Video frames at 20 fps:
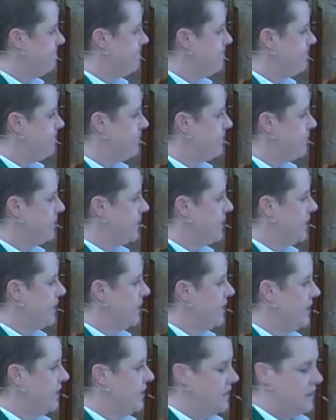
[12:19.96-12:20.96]

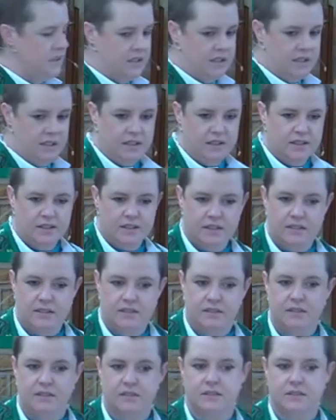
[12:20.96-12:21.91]
No one is speaking in this clip.